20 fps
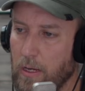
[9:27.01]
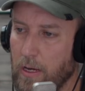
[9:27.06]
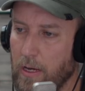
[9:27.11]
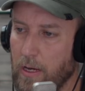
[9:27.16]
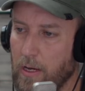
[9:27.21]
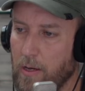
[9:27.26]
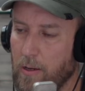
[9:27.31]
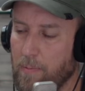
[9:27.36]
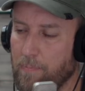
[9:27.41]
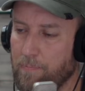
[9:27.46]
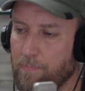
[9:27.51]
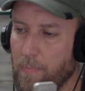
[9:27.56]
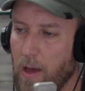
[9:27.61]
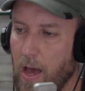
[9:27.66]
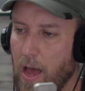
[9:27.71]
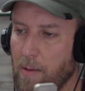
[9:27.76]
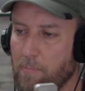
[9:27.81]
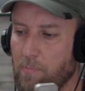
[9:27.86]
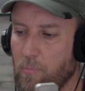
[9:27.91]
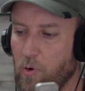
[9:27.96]
um,
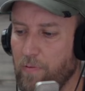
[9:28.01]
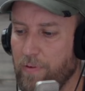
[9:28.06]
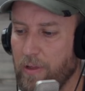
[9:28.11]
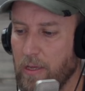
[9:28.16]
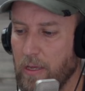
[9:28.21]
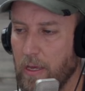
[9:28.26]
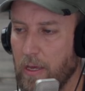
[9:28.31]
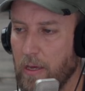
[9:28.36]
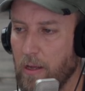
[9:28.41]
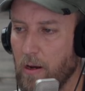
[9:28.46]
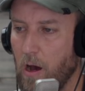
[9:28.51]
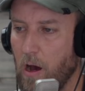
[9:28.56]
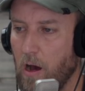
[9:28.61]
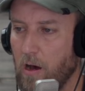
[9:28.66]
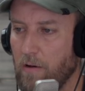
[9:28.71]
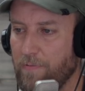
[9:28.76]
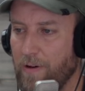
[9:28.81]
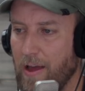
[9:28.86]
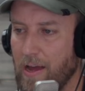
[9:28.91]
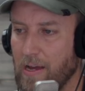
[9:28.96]
I'm moving it
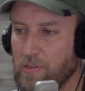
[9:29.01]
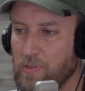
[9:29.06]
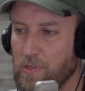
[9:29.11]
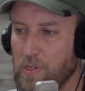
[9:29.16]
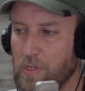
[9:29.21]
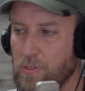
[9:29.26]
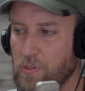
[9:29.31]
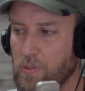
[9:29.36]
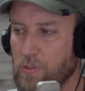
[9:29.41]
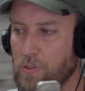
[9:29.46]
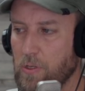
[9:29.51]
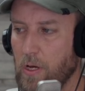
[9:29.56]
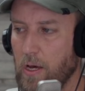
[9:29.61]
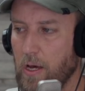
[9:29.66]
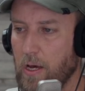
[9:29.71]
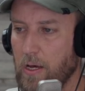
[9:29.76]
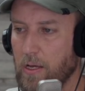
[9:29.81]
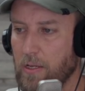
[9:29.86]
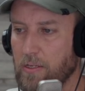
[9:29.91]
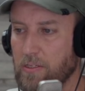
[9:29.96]
off axis
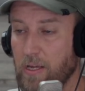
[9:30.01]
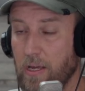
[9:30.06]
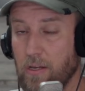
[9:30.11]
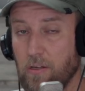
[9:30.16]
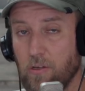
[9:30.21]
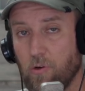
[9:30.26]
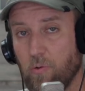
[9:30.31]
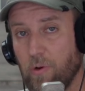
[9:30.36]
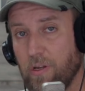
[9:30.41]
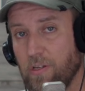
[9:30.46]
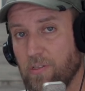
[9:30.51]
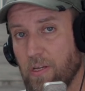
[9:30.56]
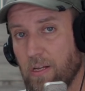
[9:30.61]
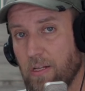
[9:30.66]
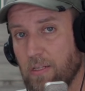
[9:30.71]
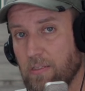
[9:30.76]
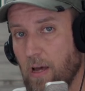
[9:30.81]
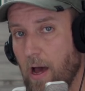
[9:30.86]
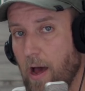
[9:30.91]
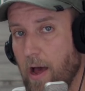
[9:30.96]
uh, 10 degrees at
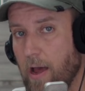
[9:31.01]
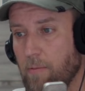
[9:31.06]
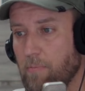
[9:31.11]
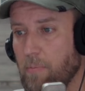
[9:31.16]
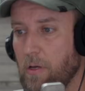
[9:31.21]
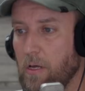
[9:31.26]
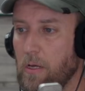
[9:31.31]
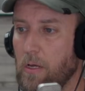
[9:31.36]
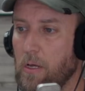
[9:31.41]
a time.